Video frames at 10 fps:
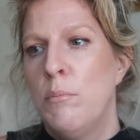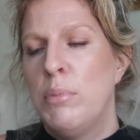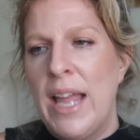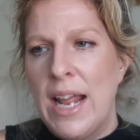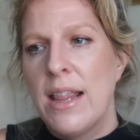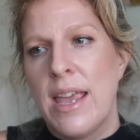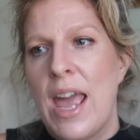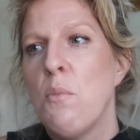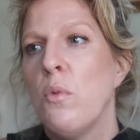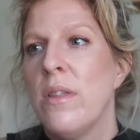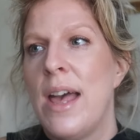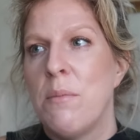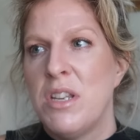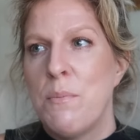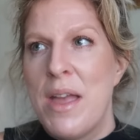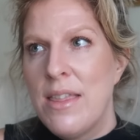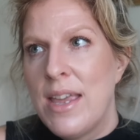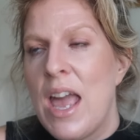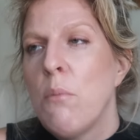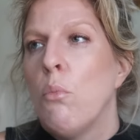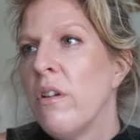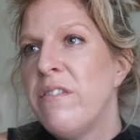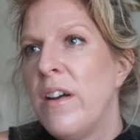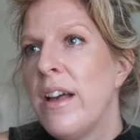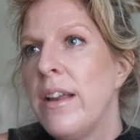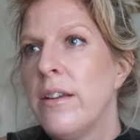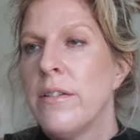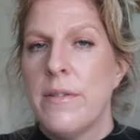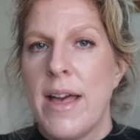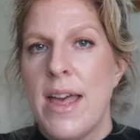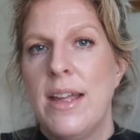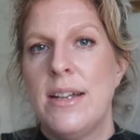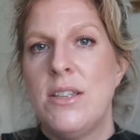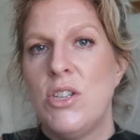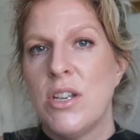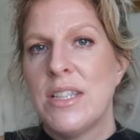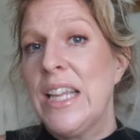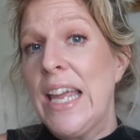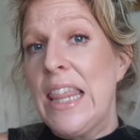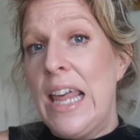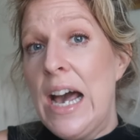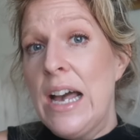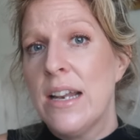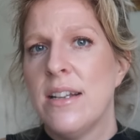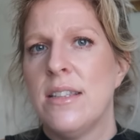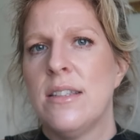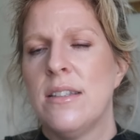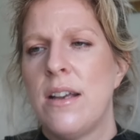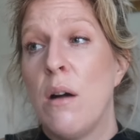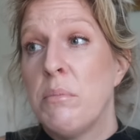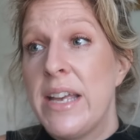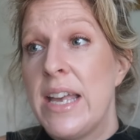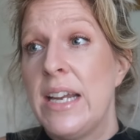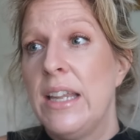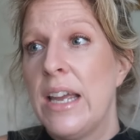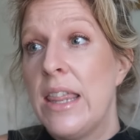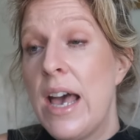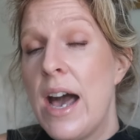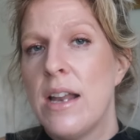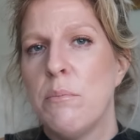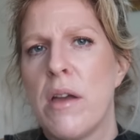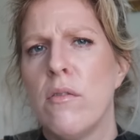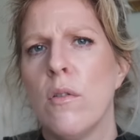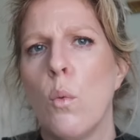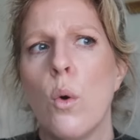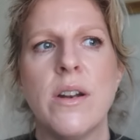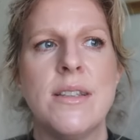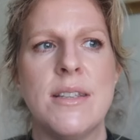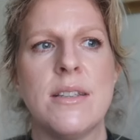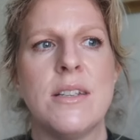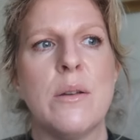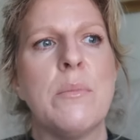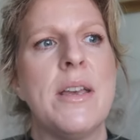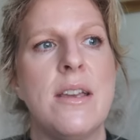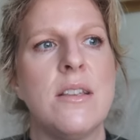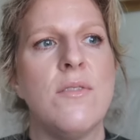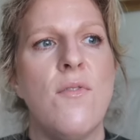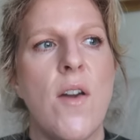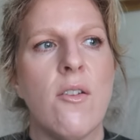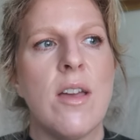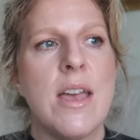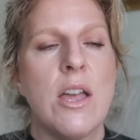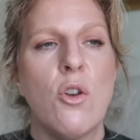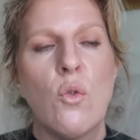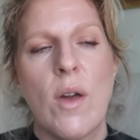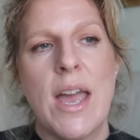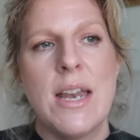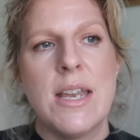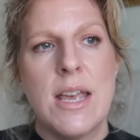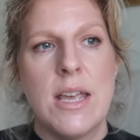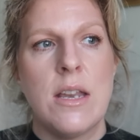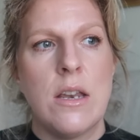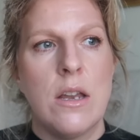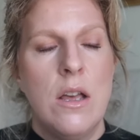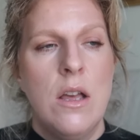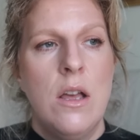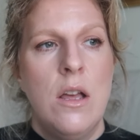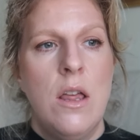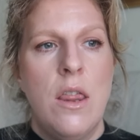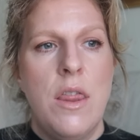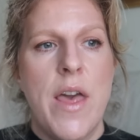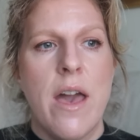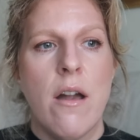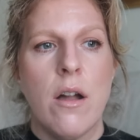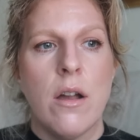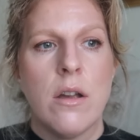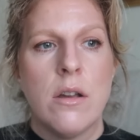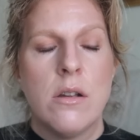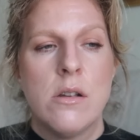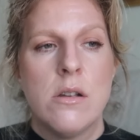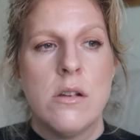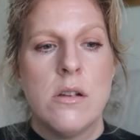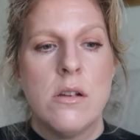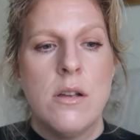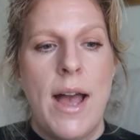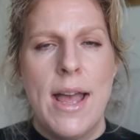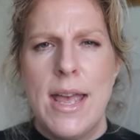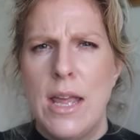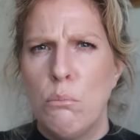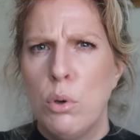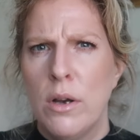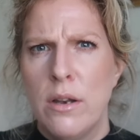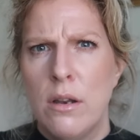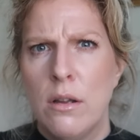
playing the game with them to make the game more fun, right? It's just like that. It's complicated like that. And my reward system is very ingrained in their input.